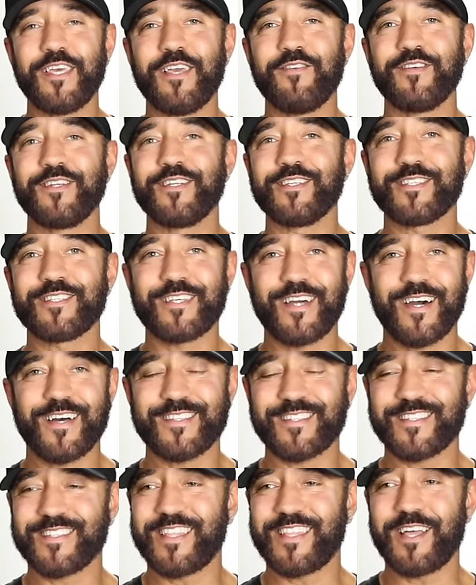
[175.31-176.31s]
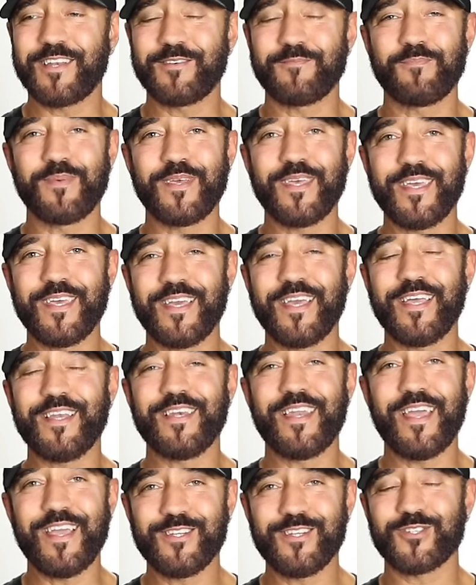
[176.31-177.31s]
even discuss that being in
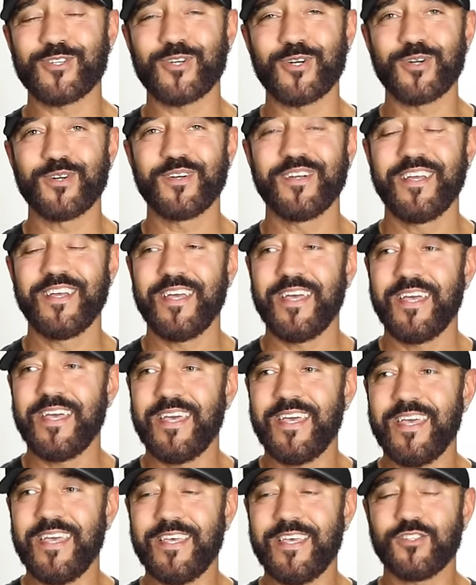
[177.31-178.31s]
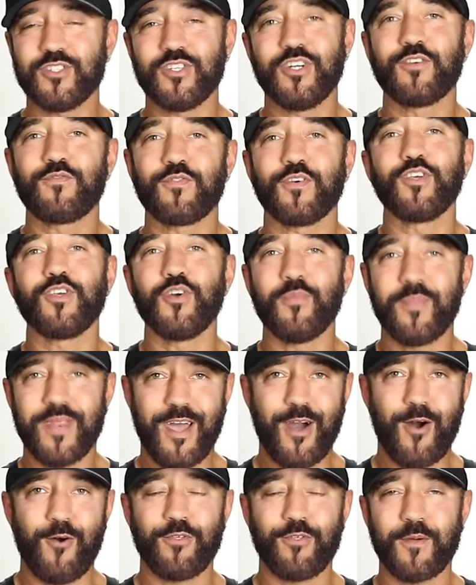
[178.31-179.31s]
nature is good for human
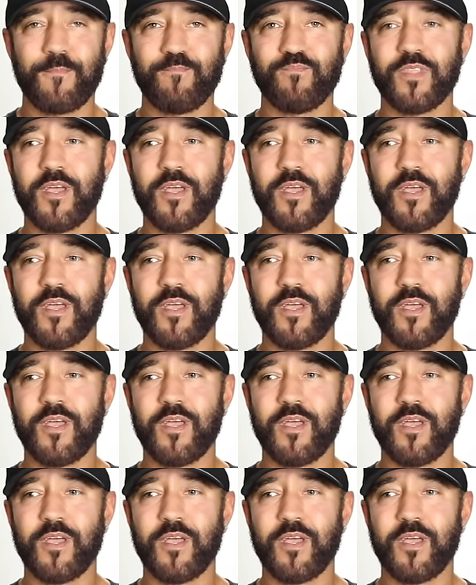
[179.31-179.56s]
health.